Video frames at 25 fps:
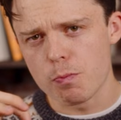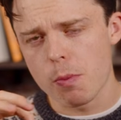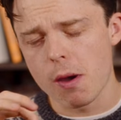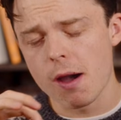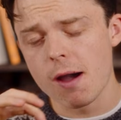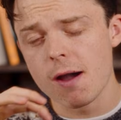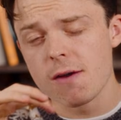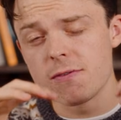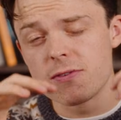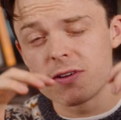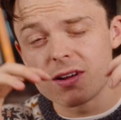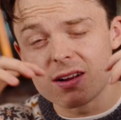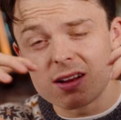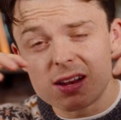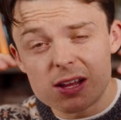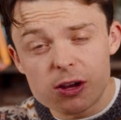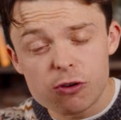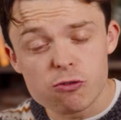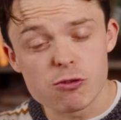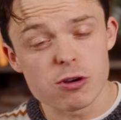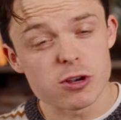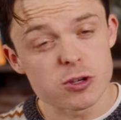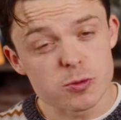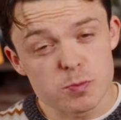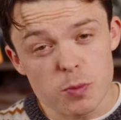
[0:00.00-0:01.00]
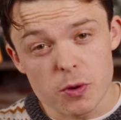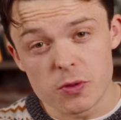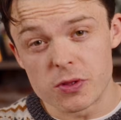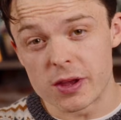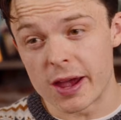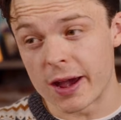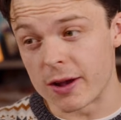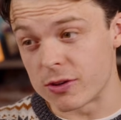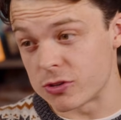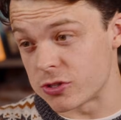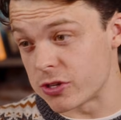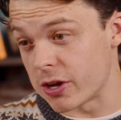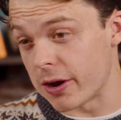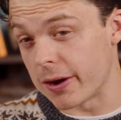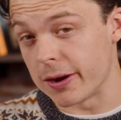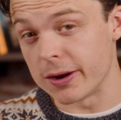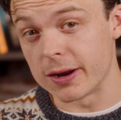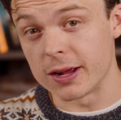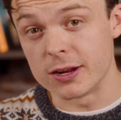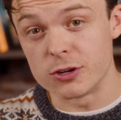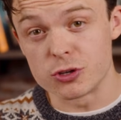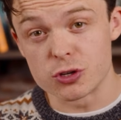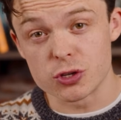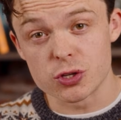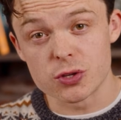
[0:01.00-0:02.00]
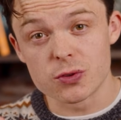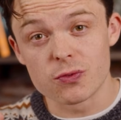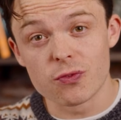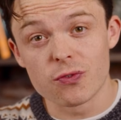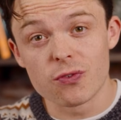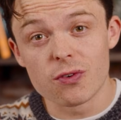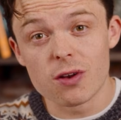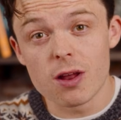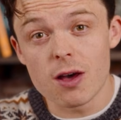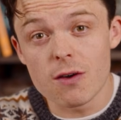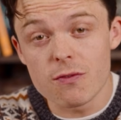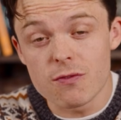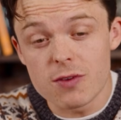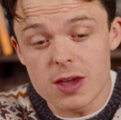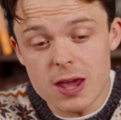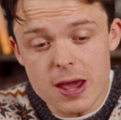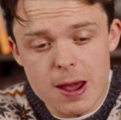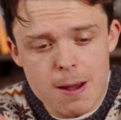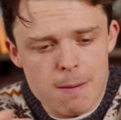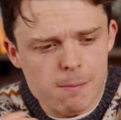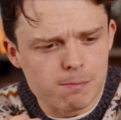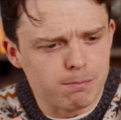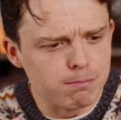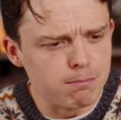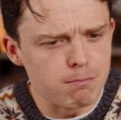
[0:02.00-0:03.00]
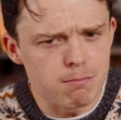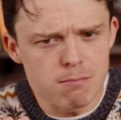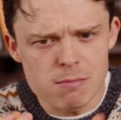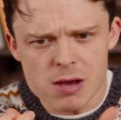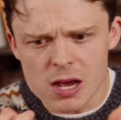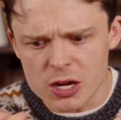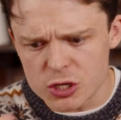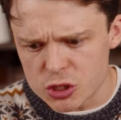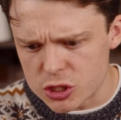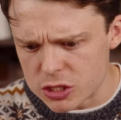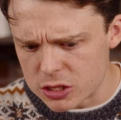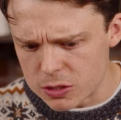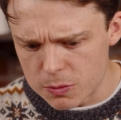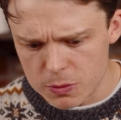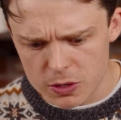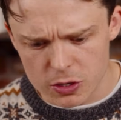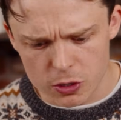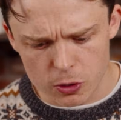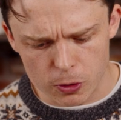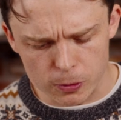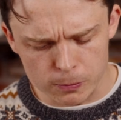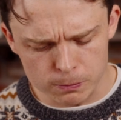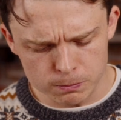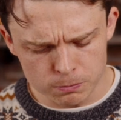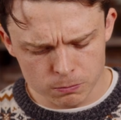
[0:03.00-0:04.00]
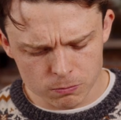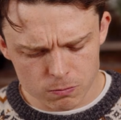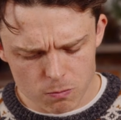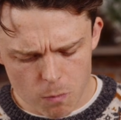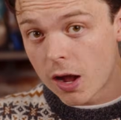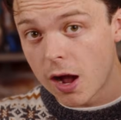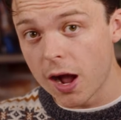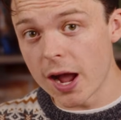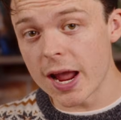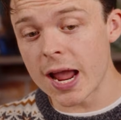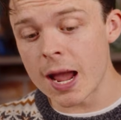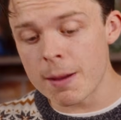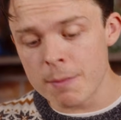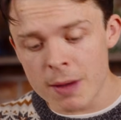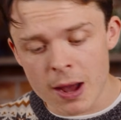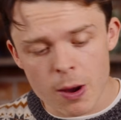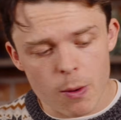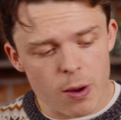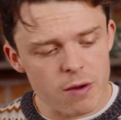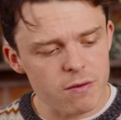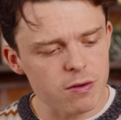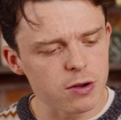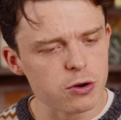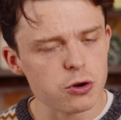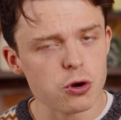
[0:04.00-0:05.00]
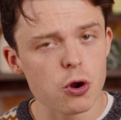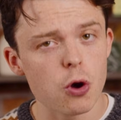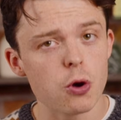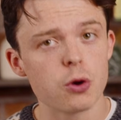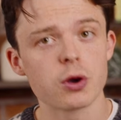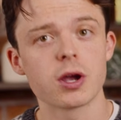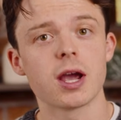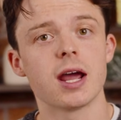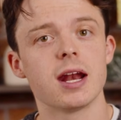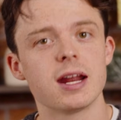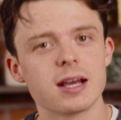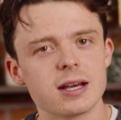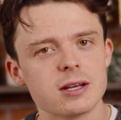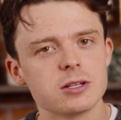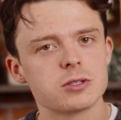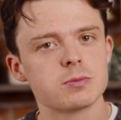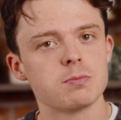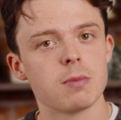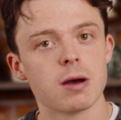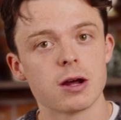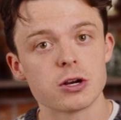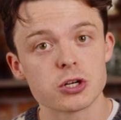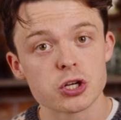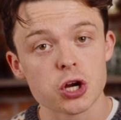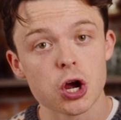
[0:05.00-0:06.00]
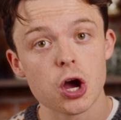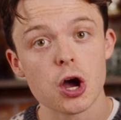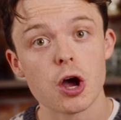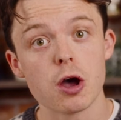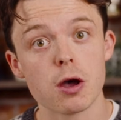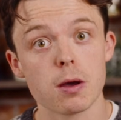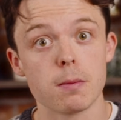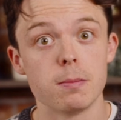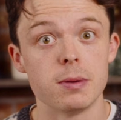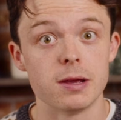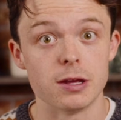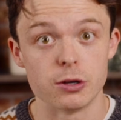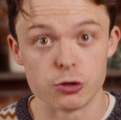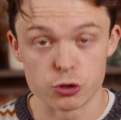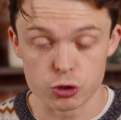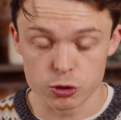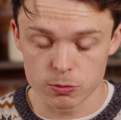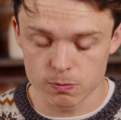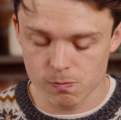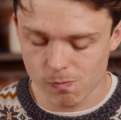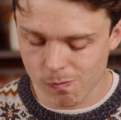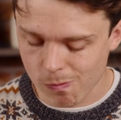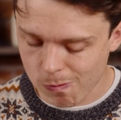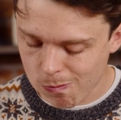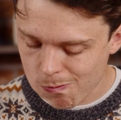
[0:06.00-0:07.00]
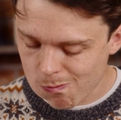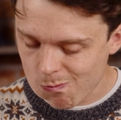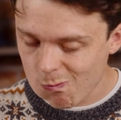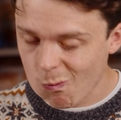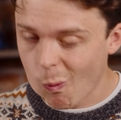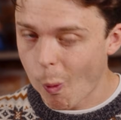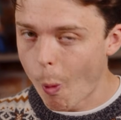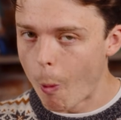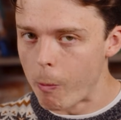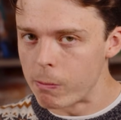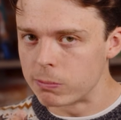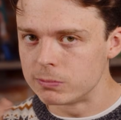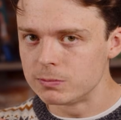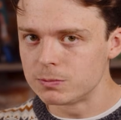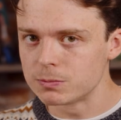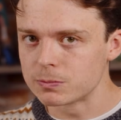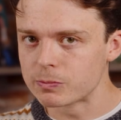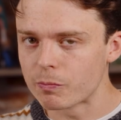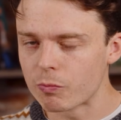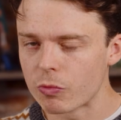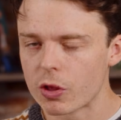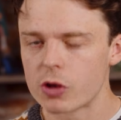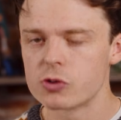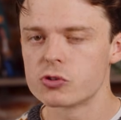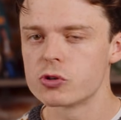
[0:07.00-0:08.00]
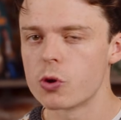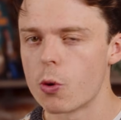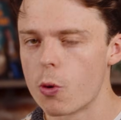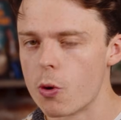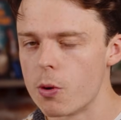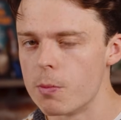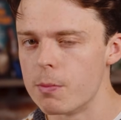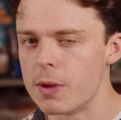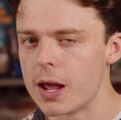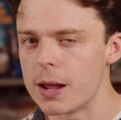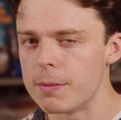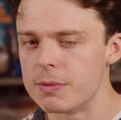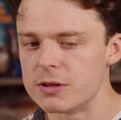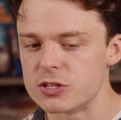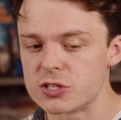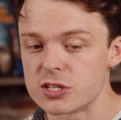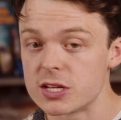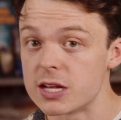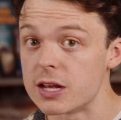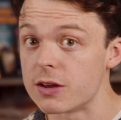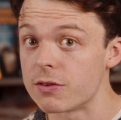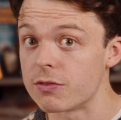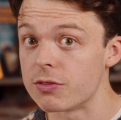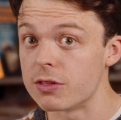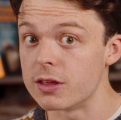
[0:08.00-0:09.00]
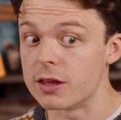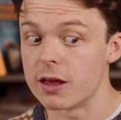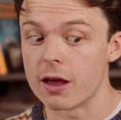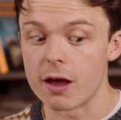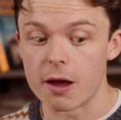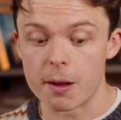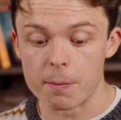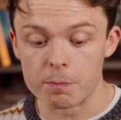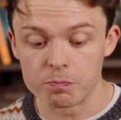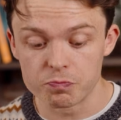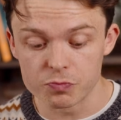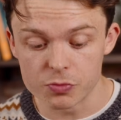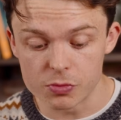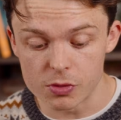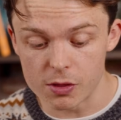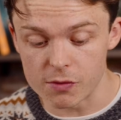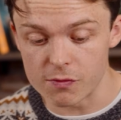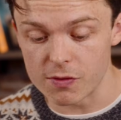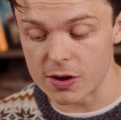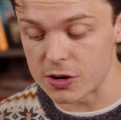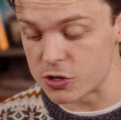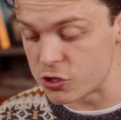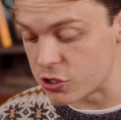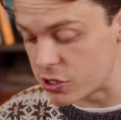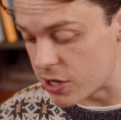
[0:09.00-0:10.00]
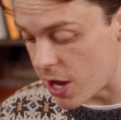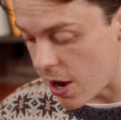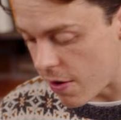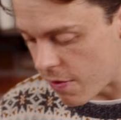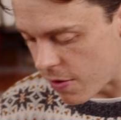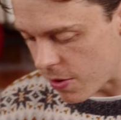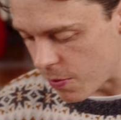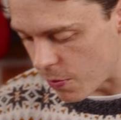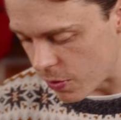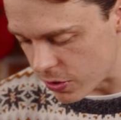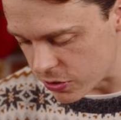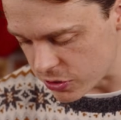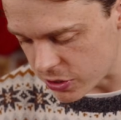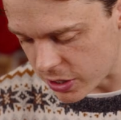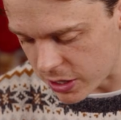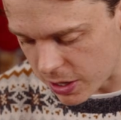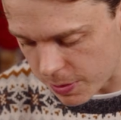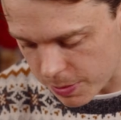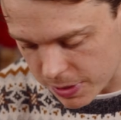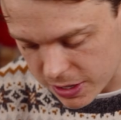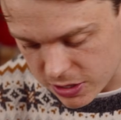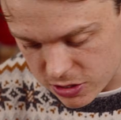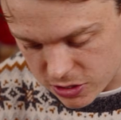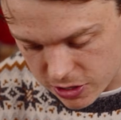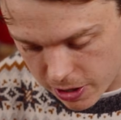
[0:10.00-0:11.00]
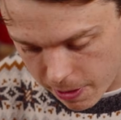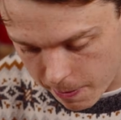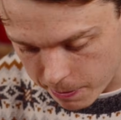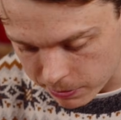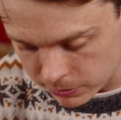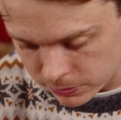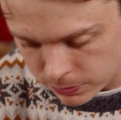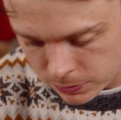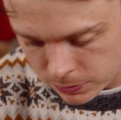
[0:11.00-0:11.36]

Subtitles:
perfectly crisp on the outside and just fluffy mash in the middle. I am, however, not getting as much herbage. So we'll maybe see if the vegetarian one's going to beat it.